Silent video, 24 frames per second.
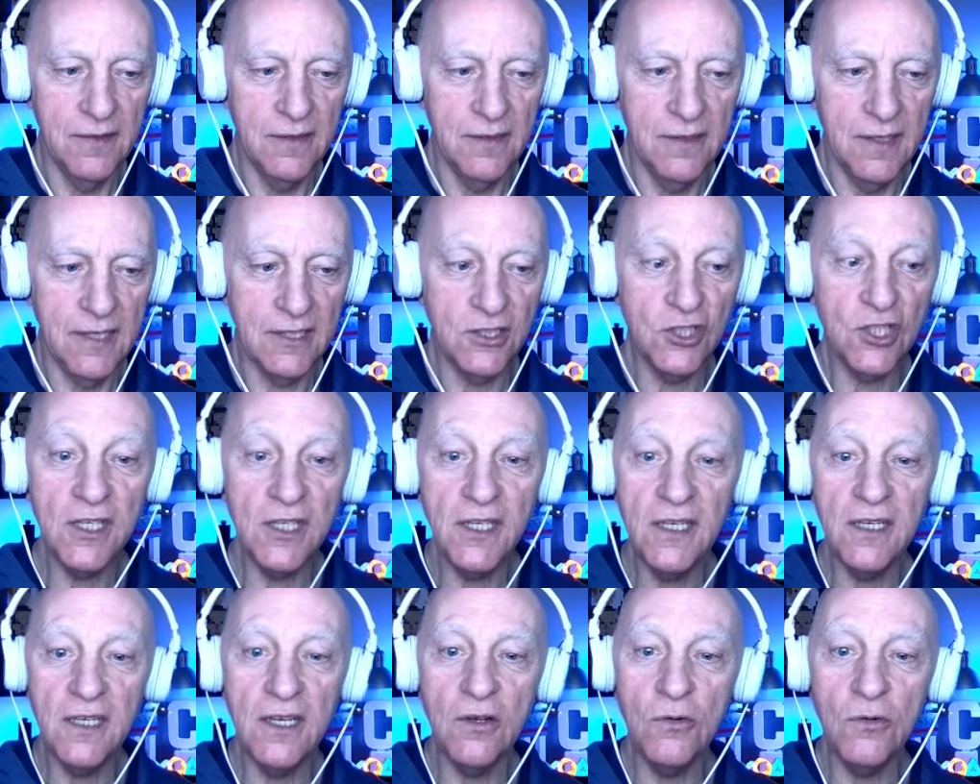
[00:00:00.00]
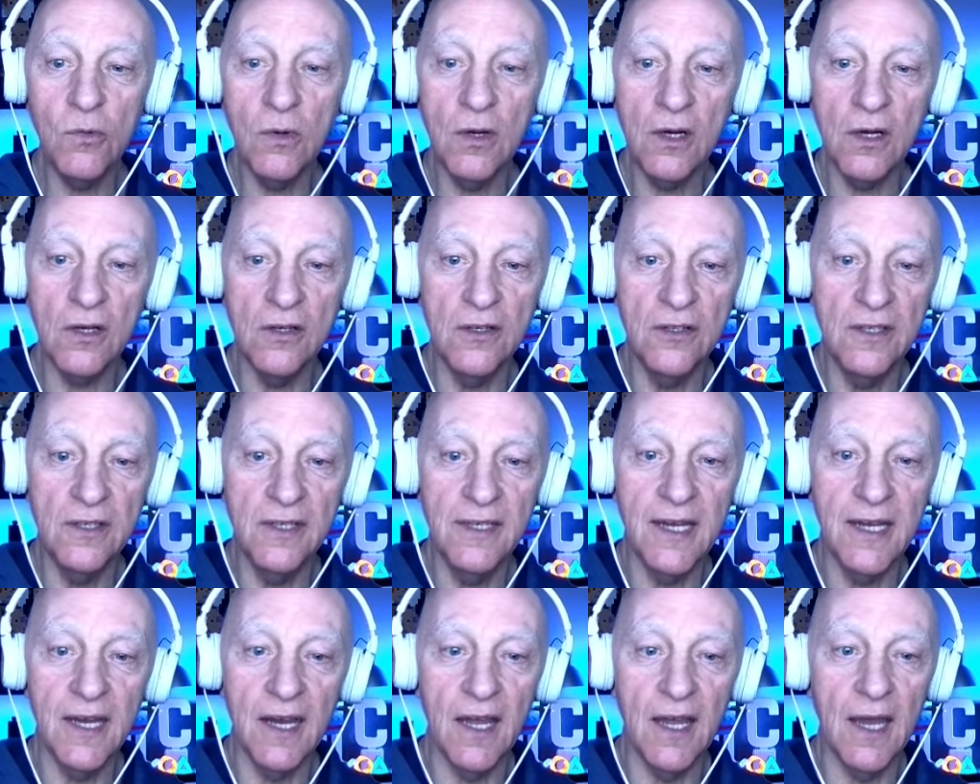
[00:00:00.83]
Actually, you know what?
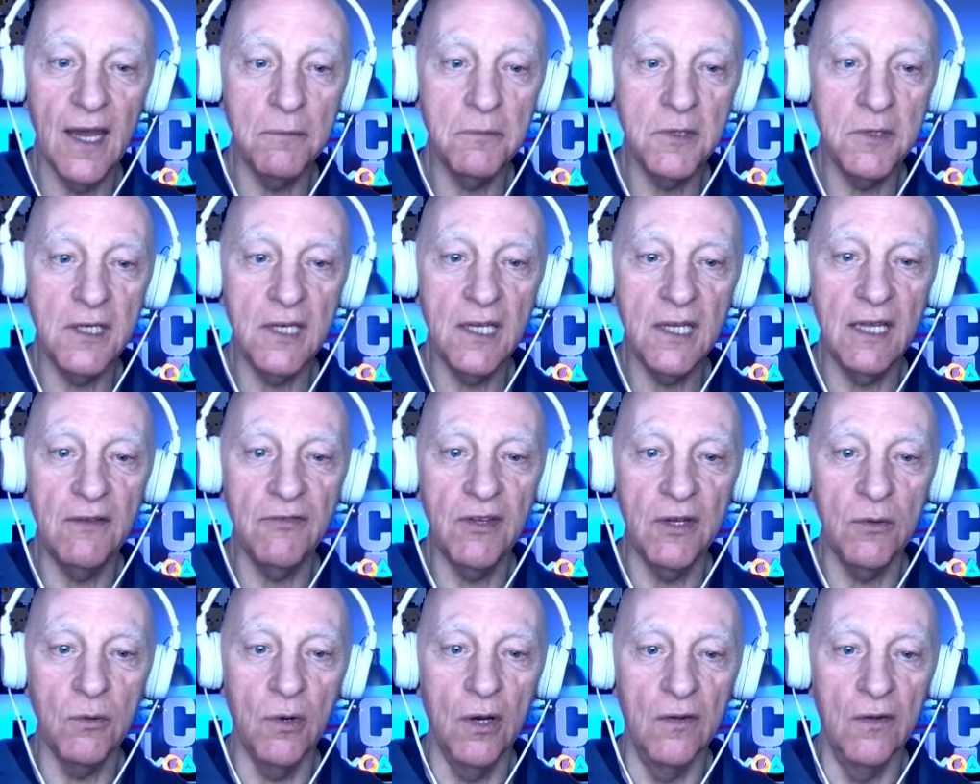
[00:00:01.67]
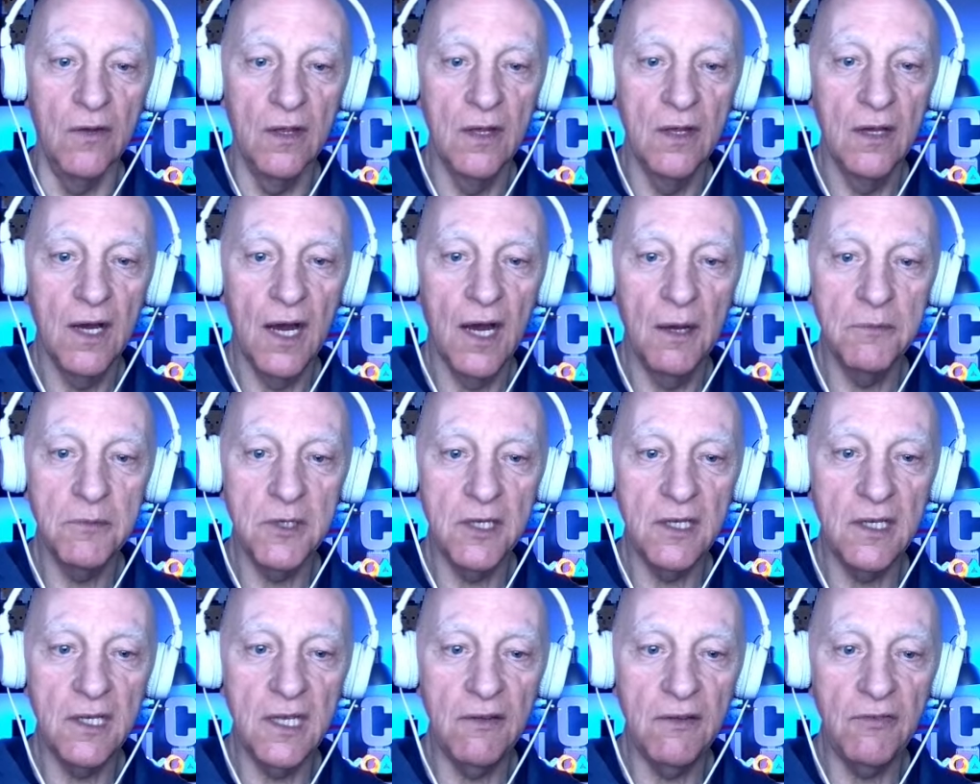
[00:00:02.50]
I am going to give it one. I'm
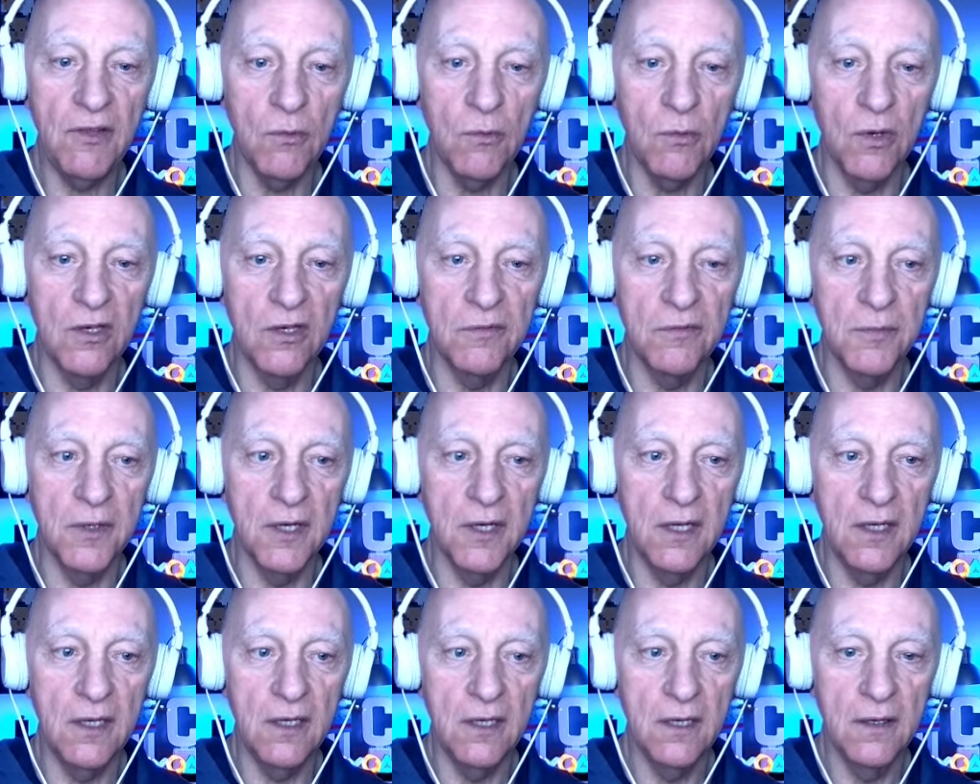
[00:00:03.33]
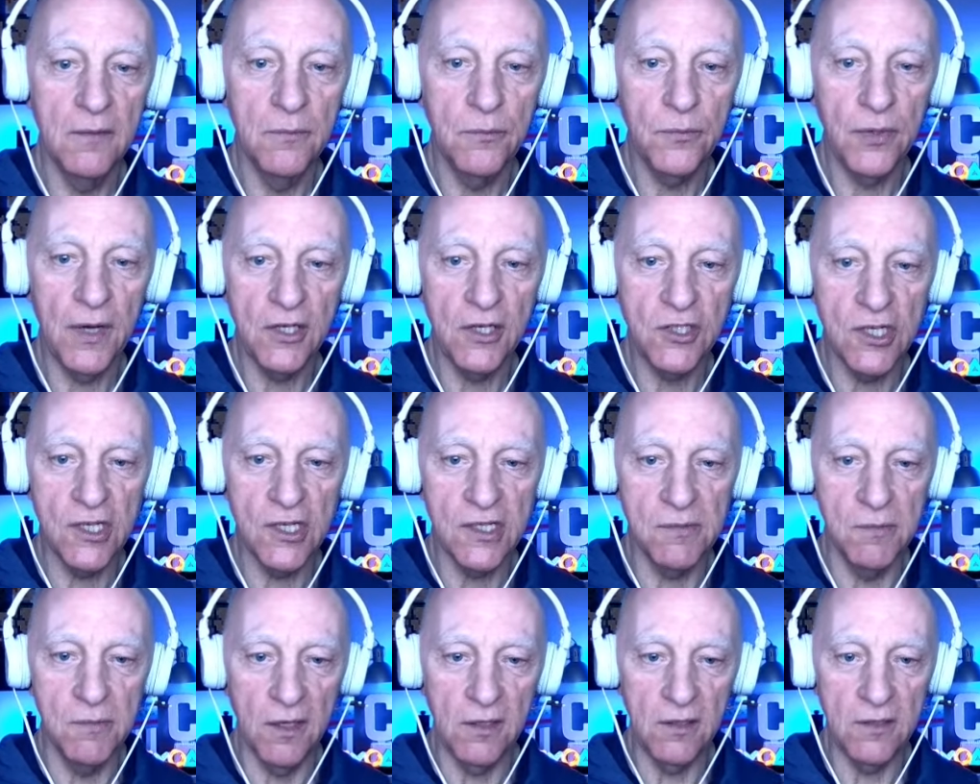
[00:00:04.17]
going to give it one of my
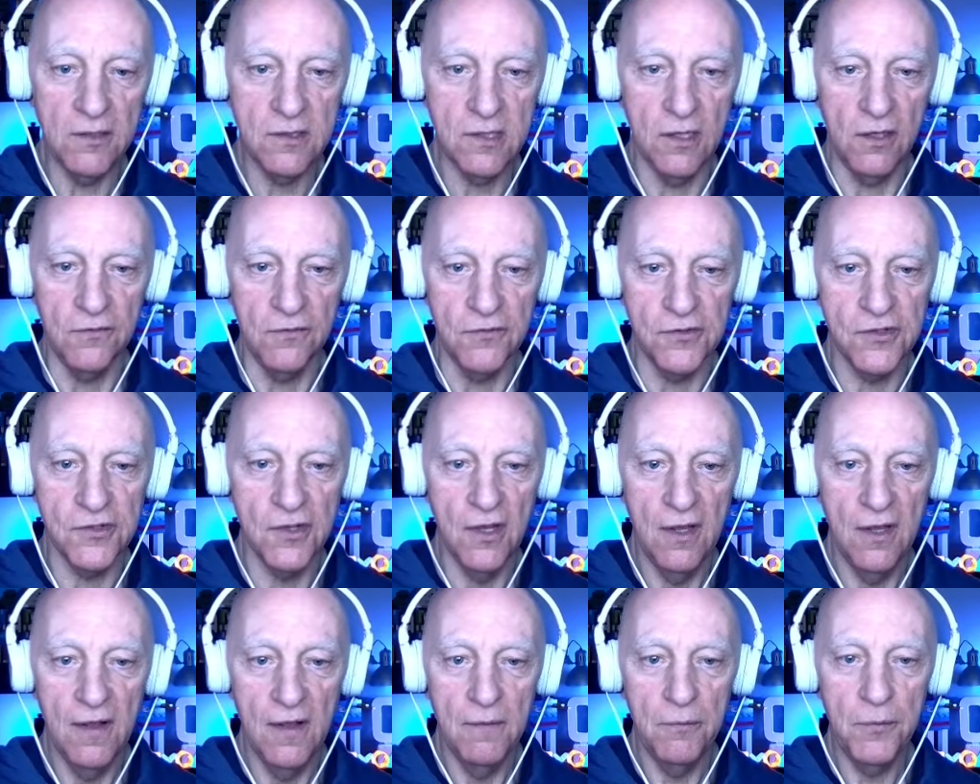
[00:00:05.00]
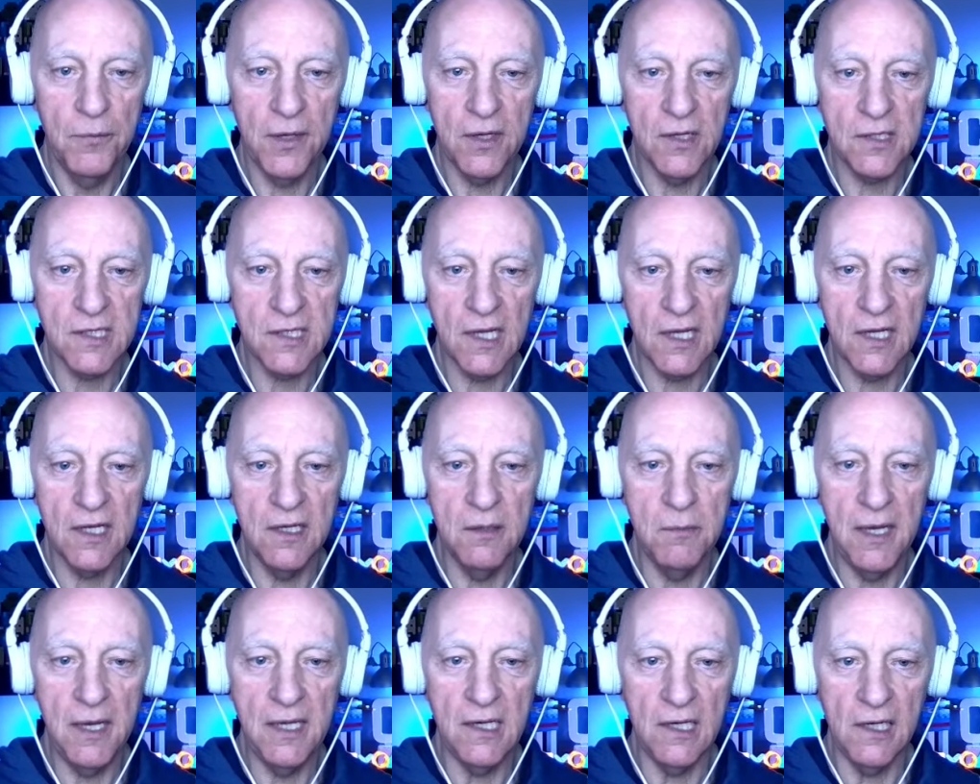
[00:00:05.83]
precious Molotovs because I can
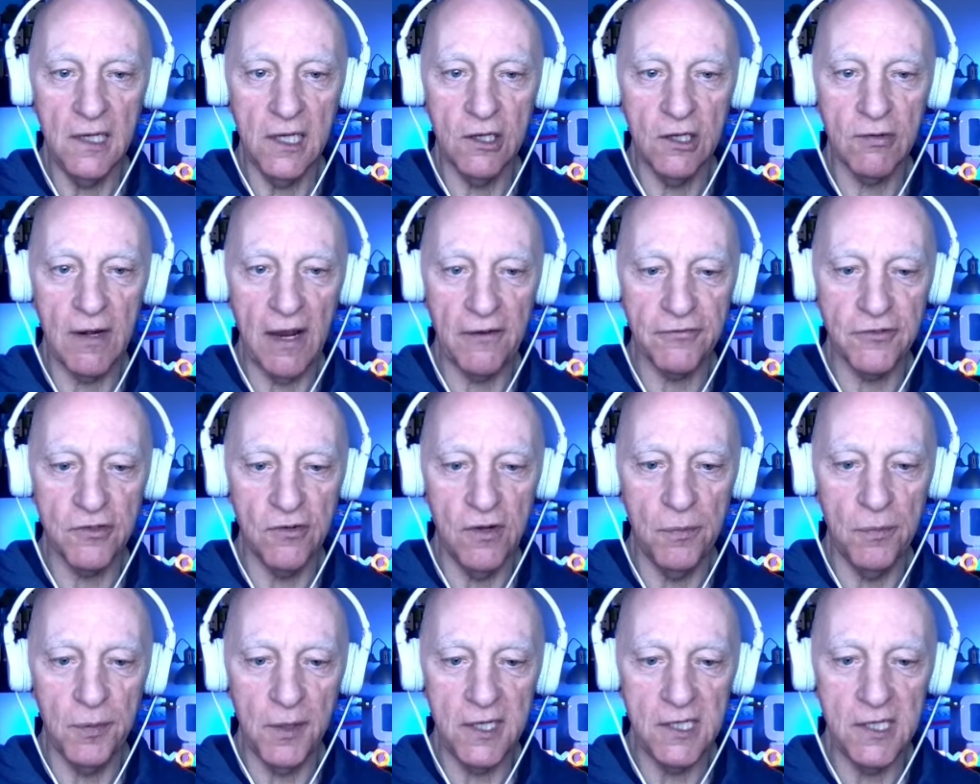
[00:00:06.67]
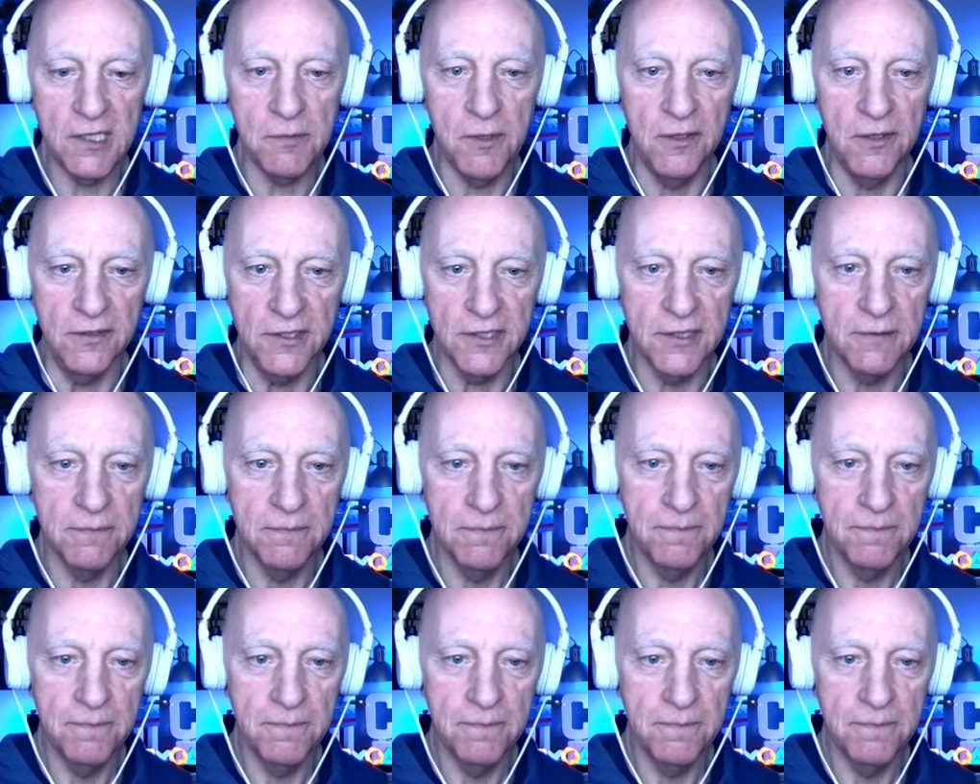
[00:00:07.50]
immediately craft a replacement.